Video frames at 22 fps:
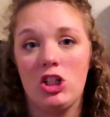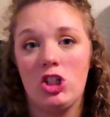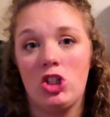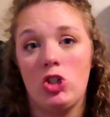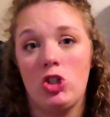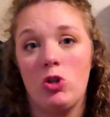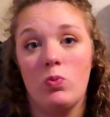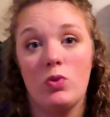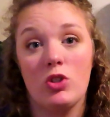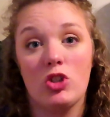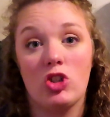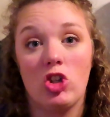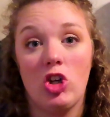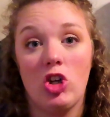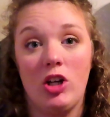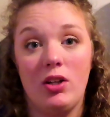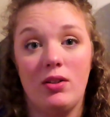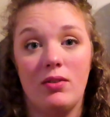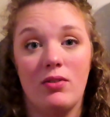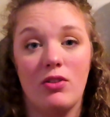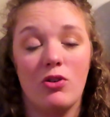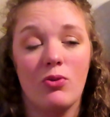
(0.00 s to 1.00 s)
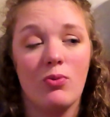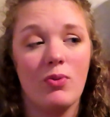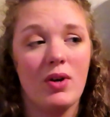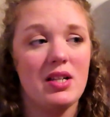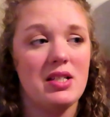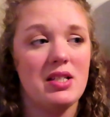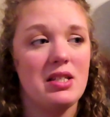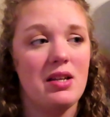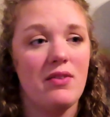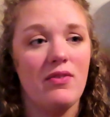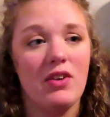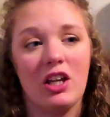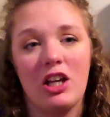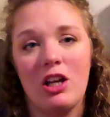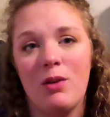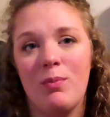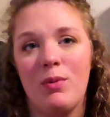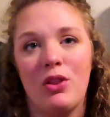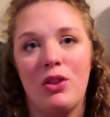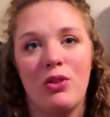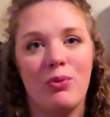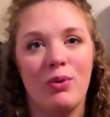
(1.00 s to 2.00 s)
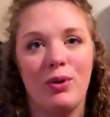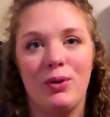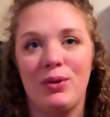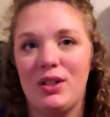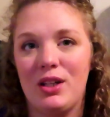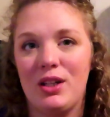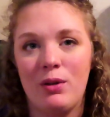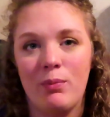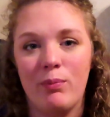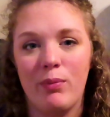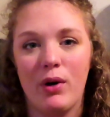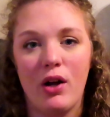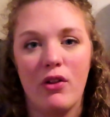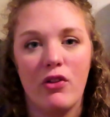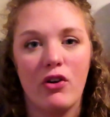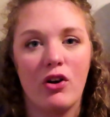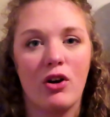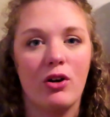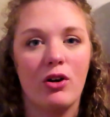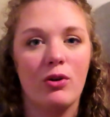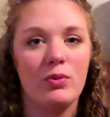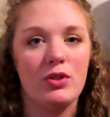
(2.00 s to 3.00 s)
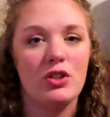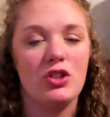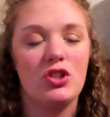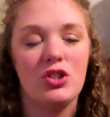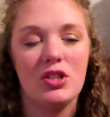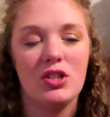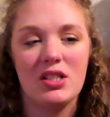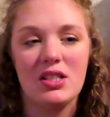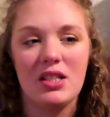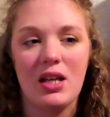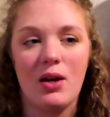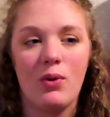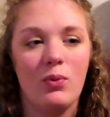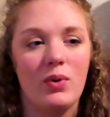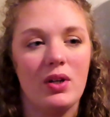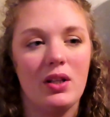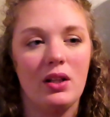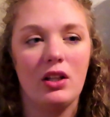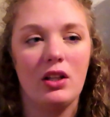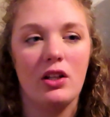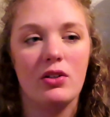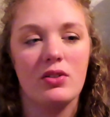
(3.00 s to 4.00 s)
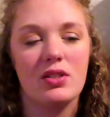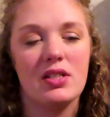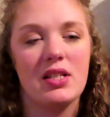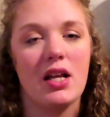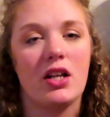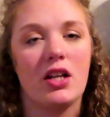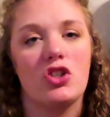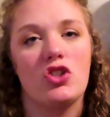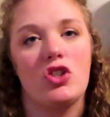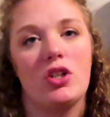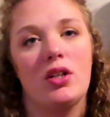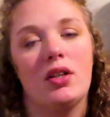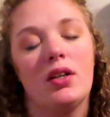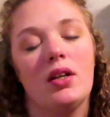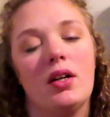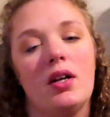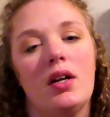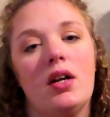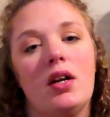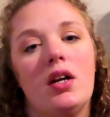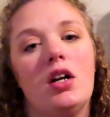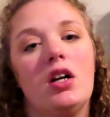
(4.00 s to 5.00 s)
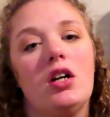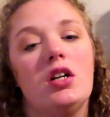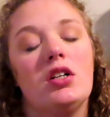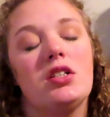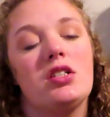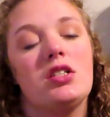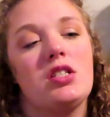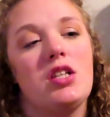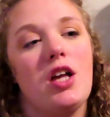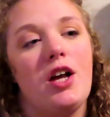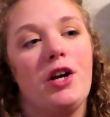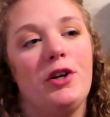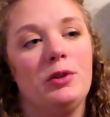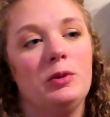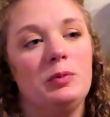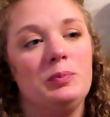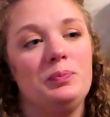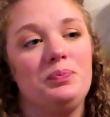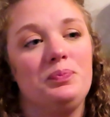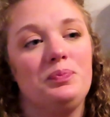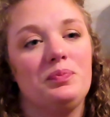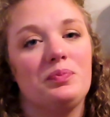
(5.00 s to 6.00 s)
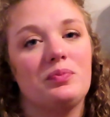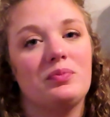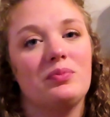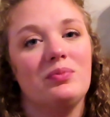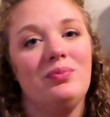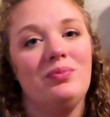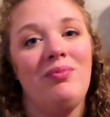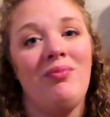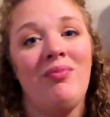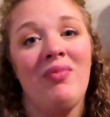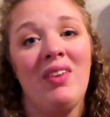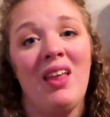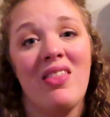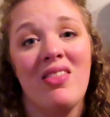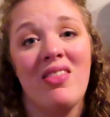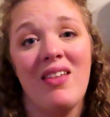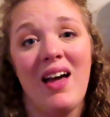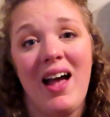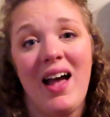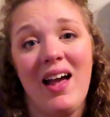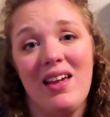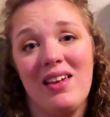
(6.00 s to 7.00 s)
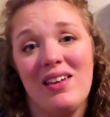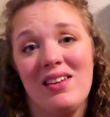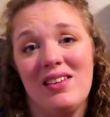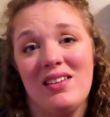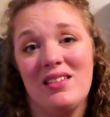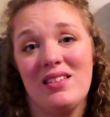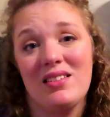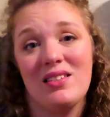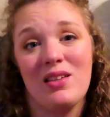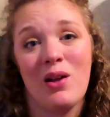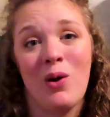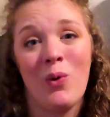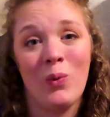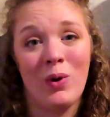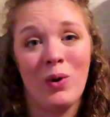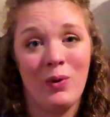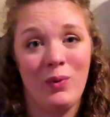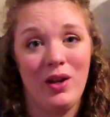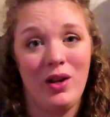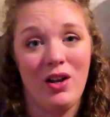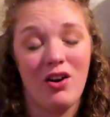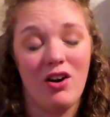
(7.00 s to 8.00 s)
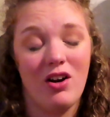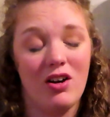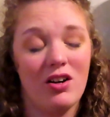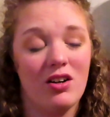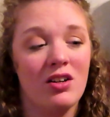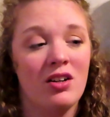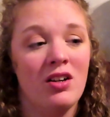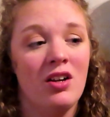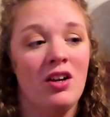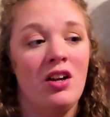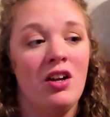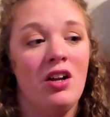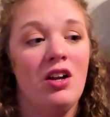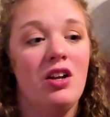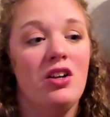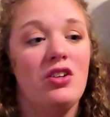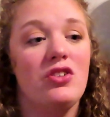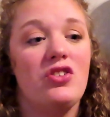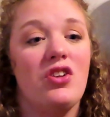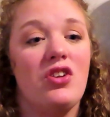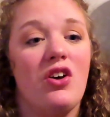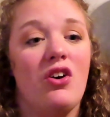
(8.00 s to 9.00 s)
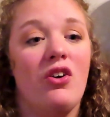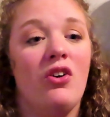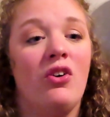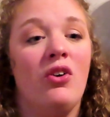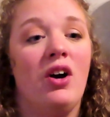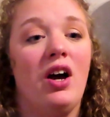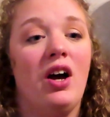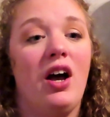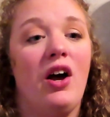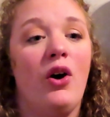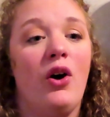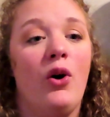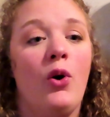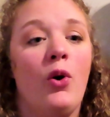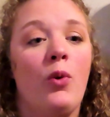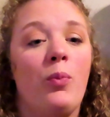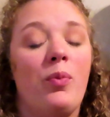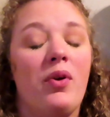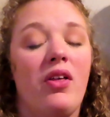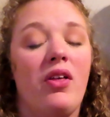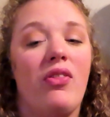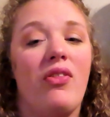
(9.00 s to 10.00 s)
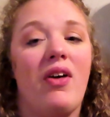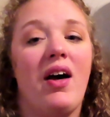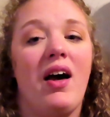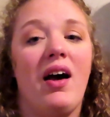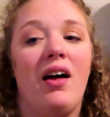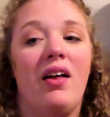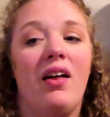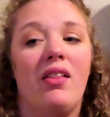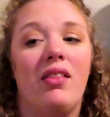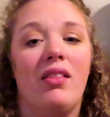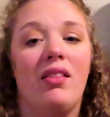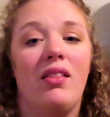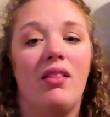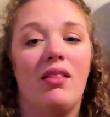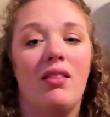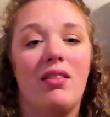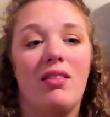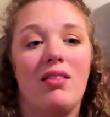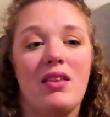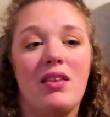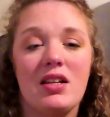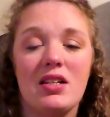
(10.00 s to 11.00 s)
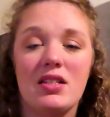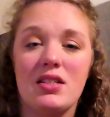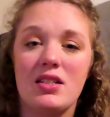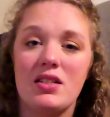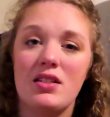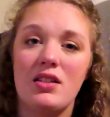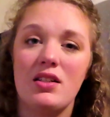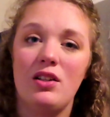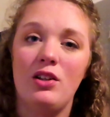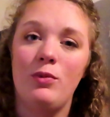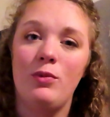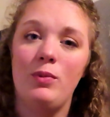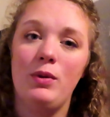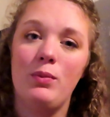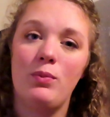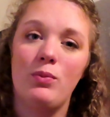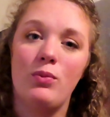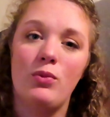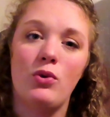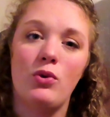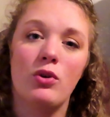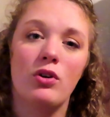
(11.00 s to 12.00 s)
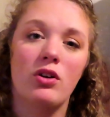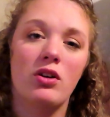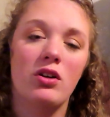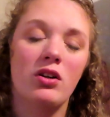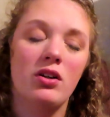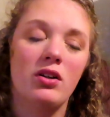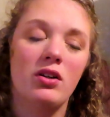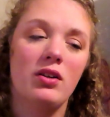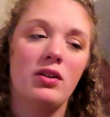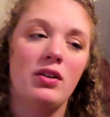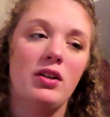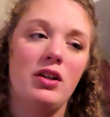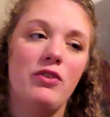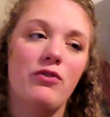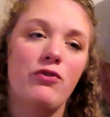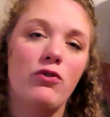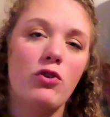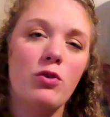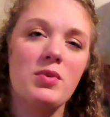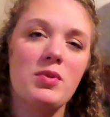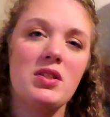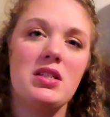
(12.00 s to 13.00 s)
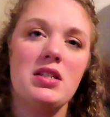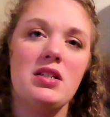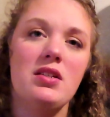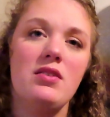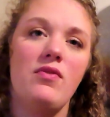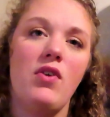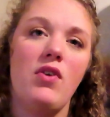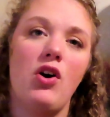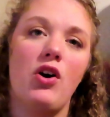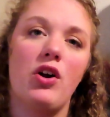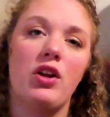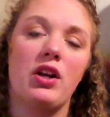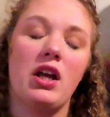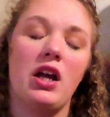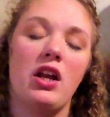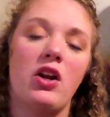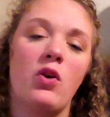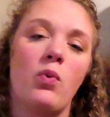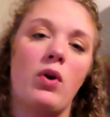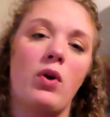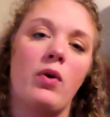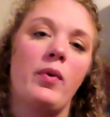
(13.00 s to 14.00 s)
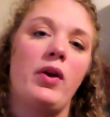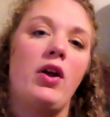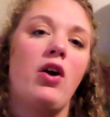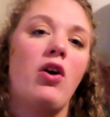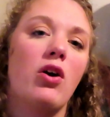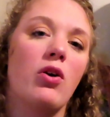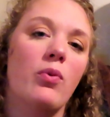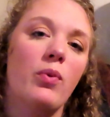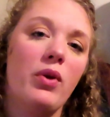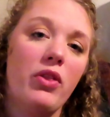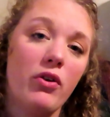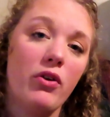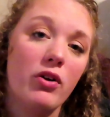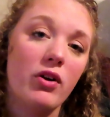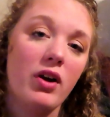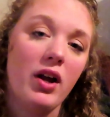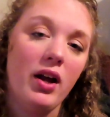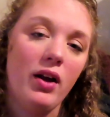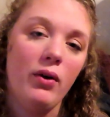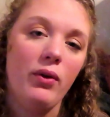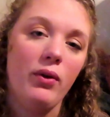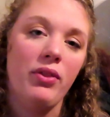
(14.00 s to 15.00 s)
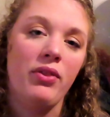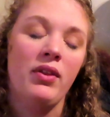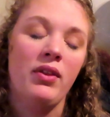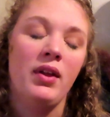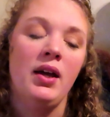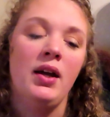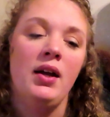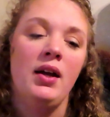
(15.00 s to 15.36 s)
she was good. The rest of it coming through didn't bother her. It was just that one little section. So that is where we are. So I hope that this is a little bit more informative on kind of where we are with her health.